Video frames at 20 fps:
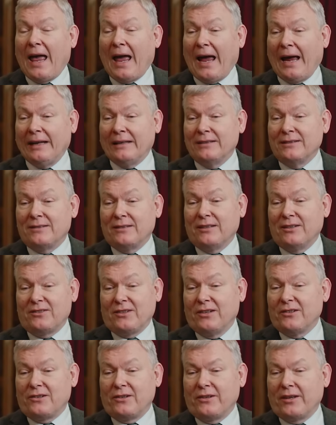and
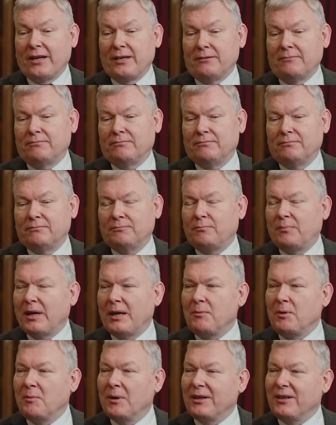essentially they
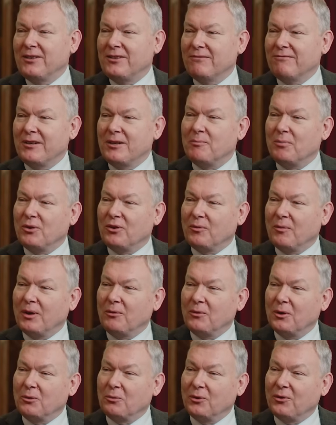pay me money to read books
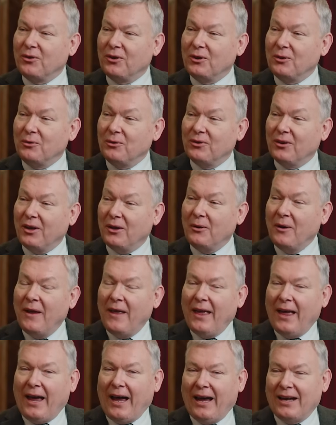about World War II. So
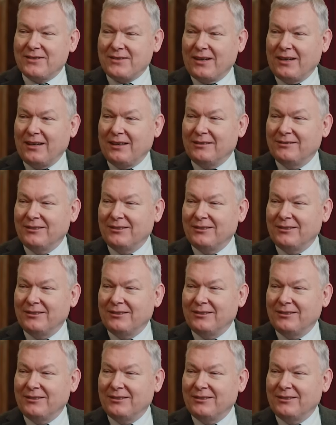as a